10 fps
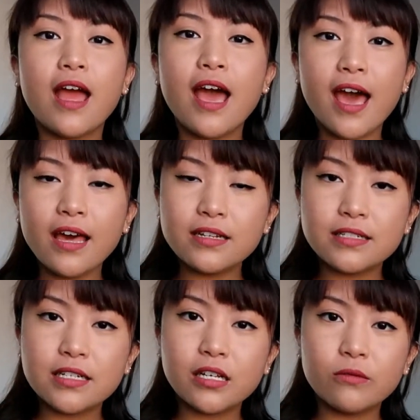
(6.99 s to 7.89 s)
how
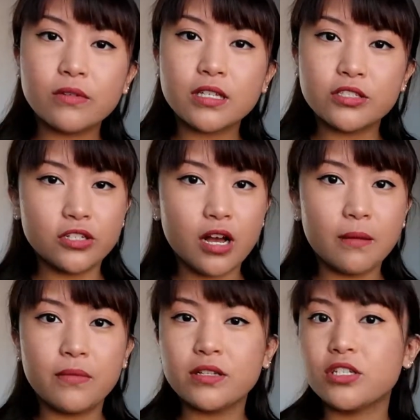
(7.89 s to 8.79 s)
to deal with a
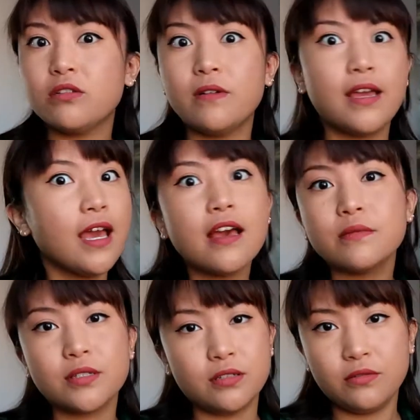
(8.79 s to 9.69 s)
job that you
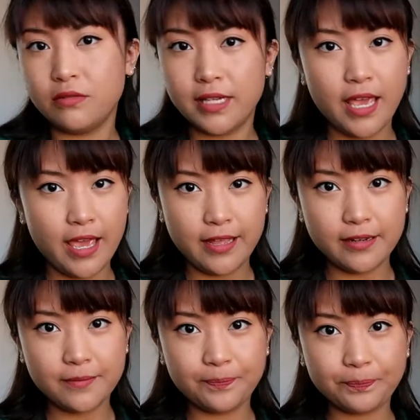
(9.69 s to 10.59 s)
absolutely
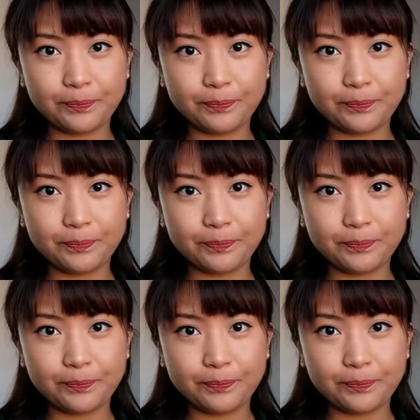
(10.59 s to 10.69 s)
hate.